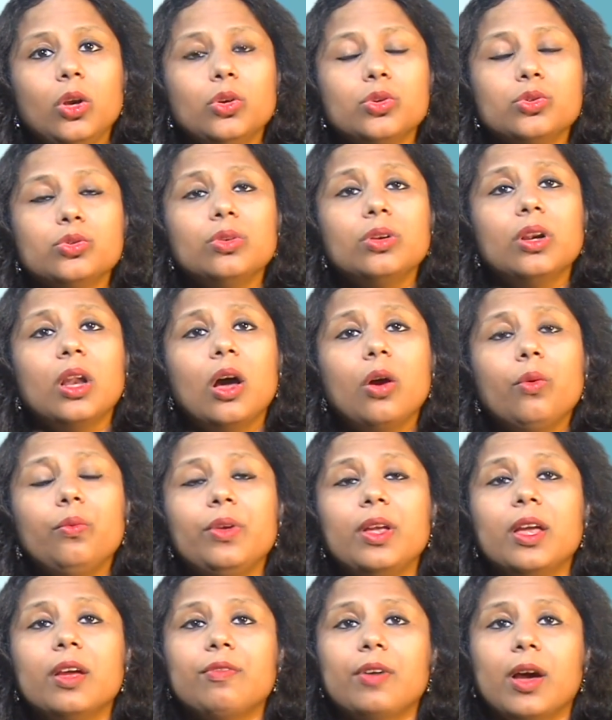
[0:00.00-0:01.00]
So now
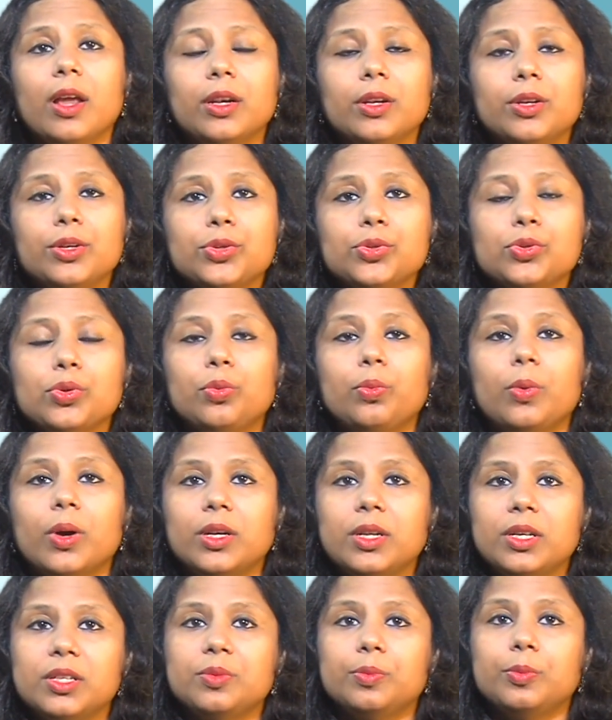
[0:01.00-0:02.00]
we have understood
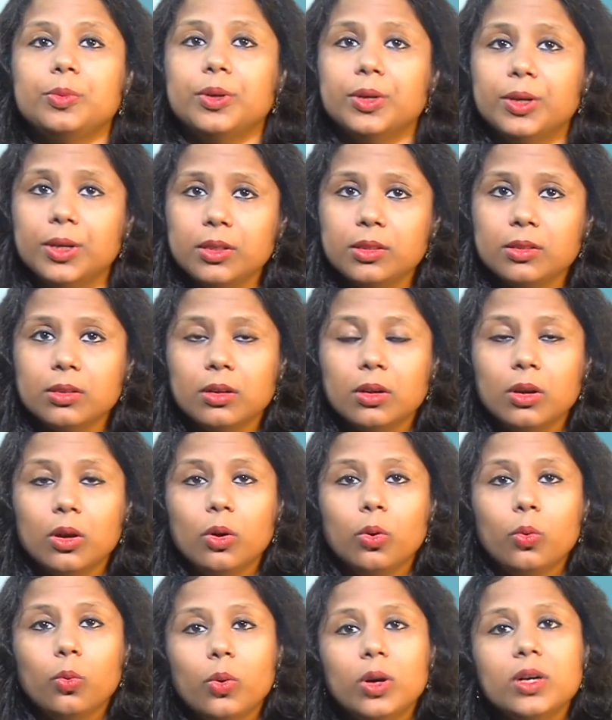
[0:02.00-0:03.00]
what is birth,
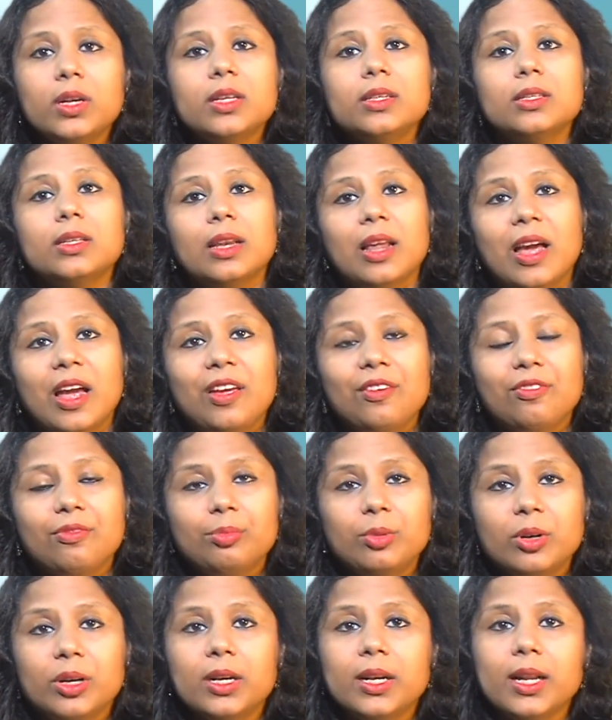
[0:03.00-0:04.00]
what is live
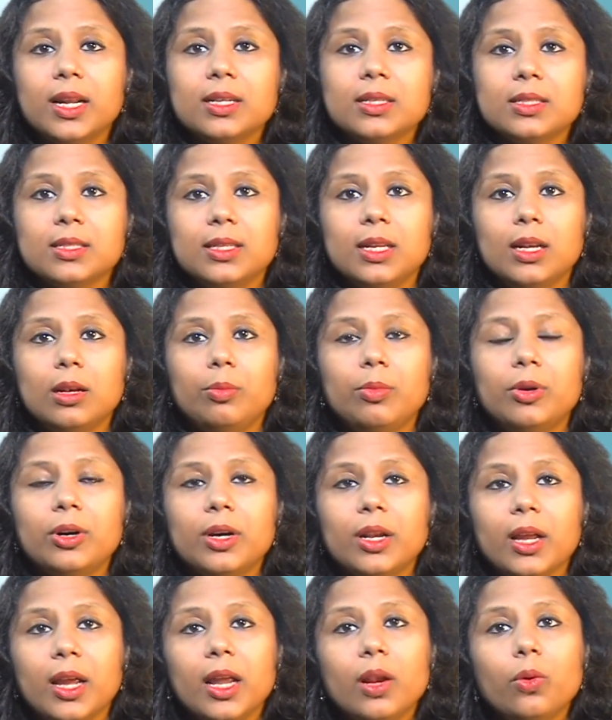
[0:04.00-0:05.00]
birth and
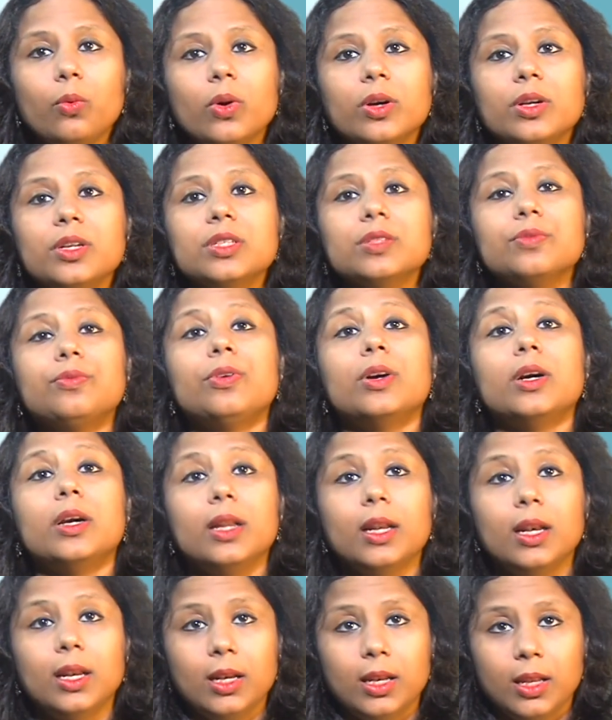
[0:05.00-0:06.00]
stillbirth, and what is
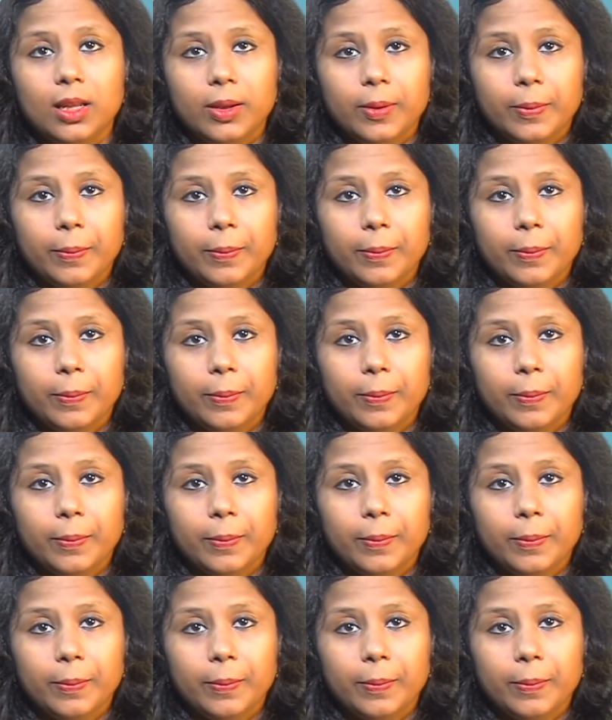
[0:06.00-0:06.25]
fertility.